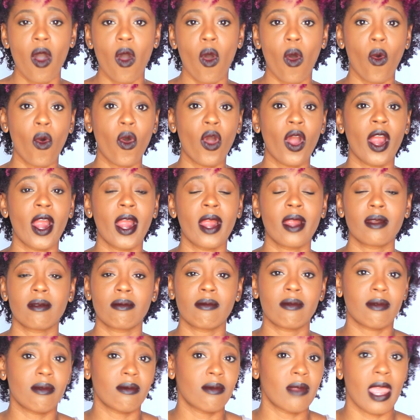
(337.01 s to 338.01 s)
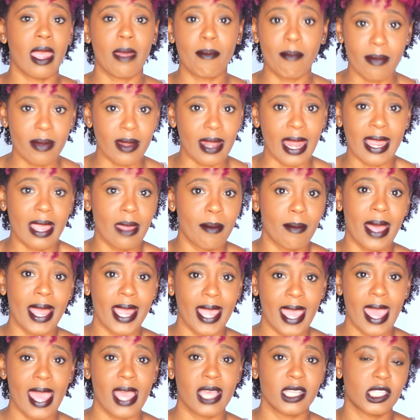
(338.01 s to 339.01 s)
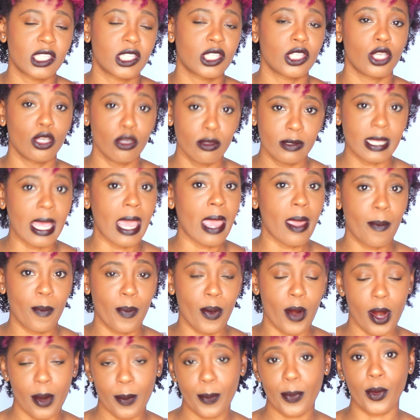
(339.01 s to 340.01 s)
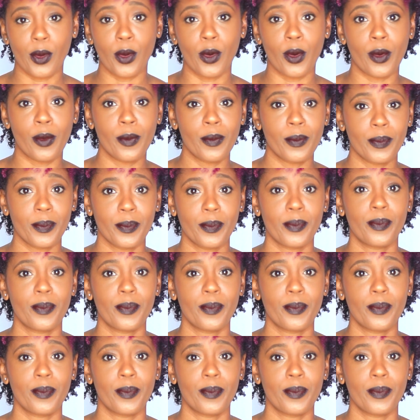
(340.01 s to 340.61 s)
or like in my case, use a purple